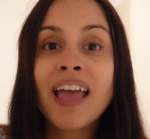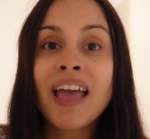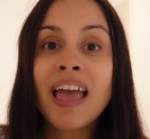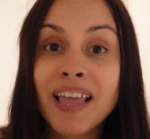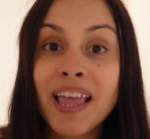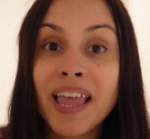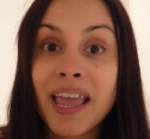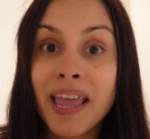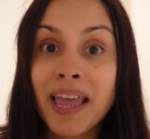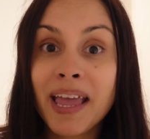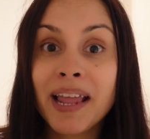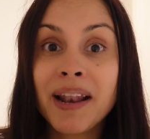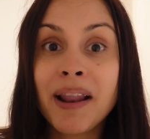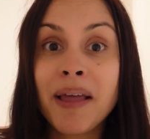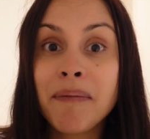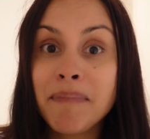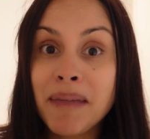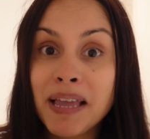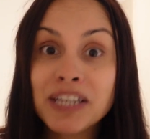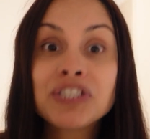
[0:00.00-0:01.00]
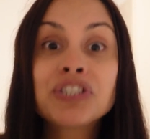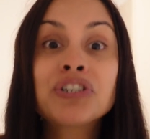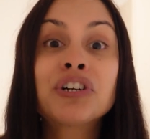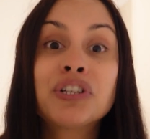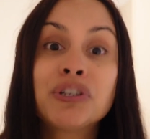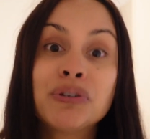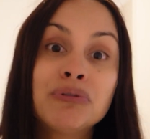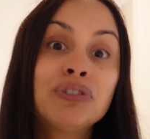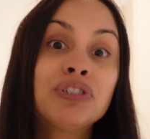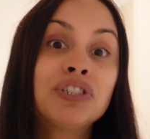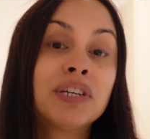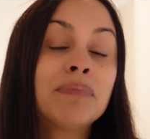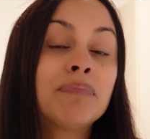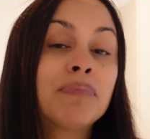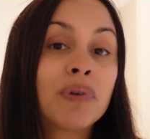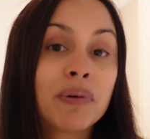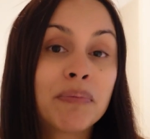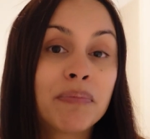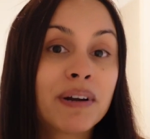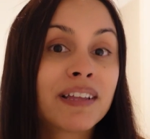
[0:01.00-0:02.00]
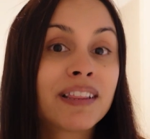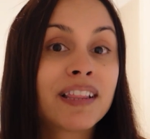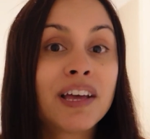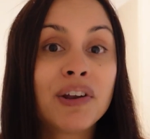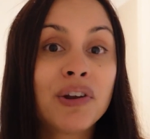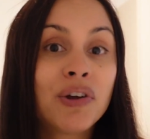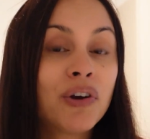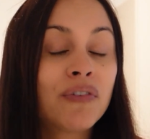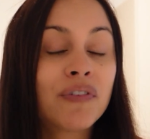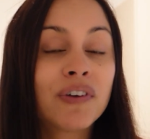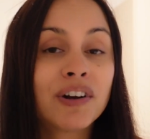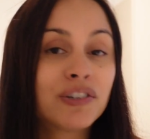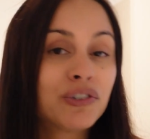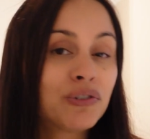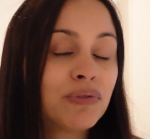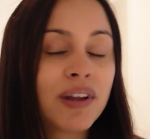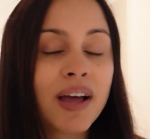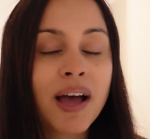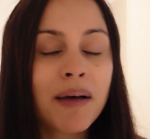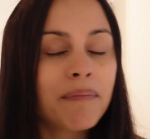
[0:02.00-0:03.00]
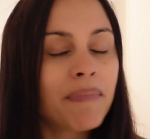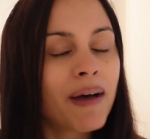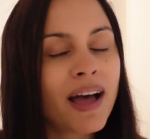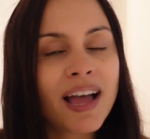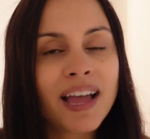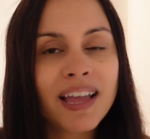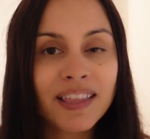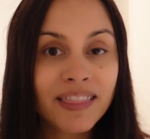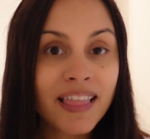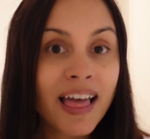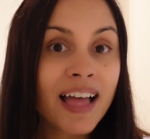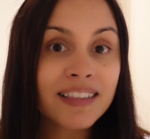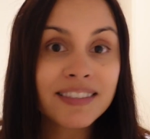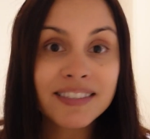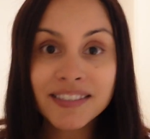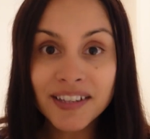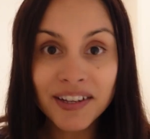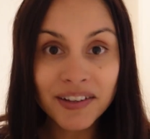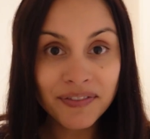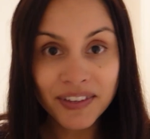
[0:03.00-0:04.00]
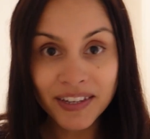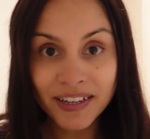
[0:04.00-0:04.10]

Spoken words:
and make sure you ship or bring that over. Do not buy that stuff